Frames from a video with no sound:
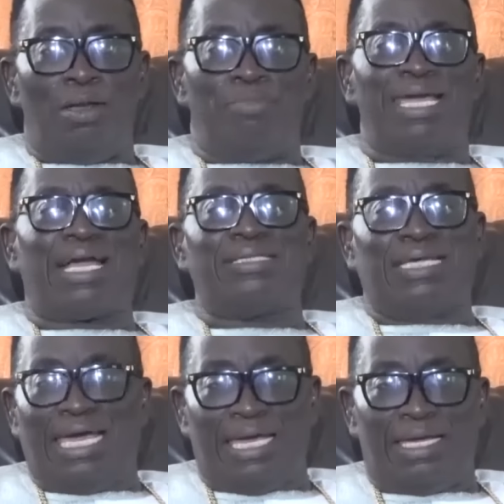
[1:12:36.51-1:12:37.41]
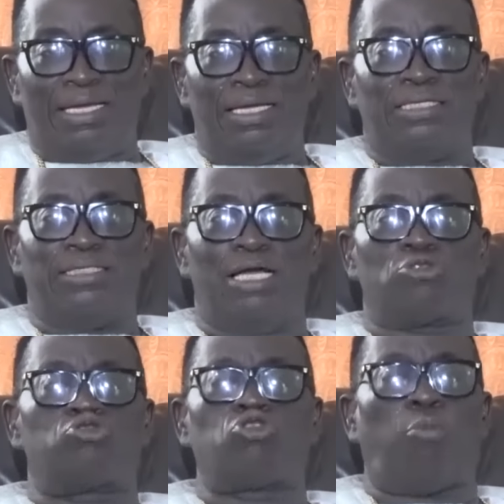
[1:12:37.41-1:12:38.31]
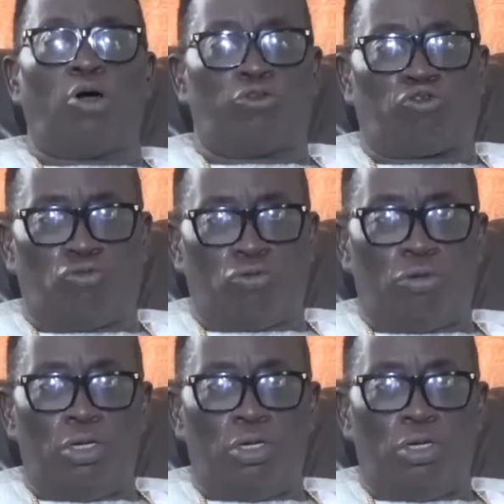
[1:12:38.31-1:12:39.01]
Men can say, yeah, so so on so.